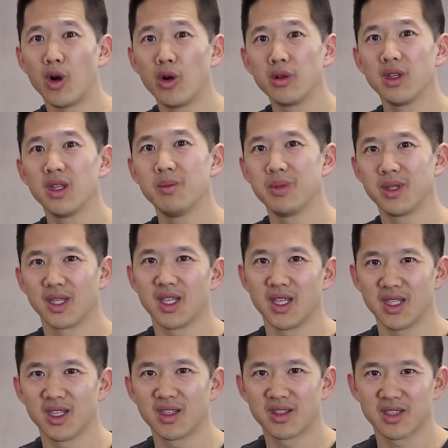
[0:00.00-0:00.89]
only
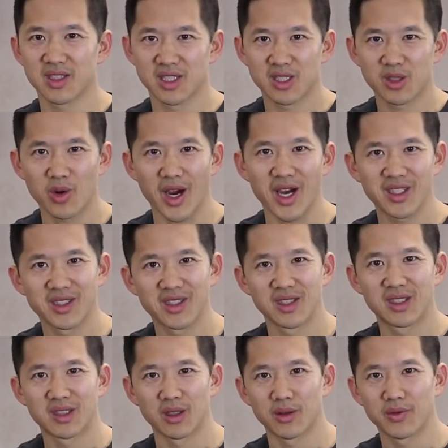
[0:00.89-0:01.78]
beginning to scratch
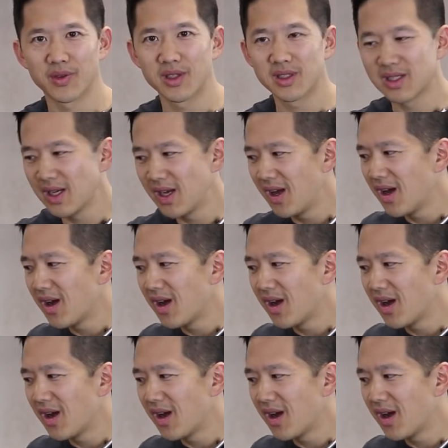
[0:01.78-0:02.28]
the surface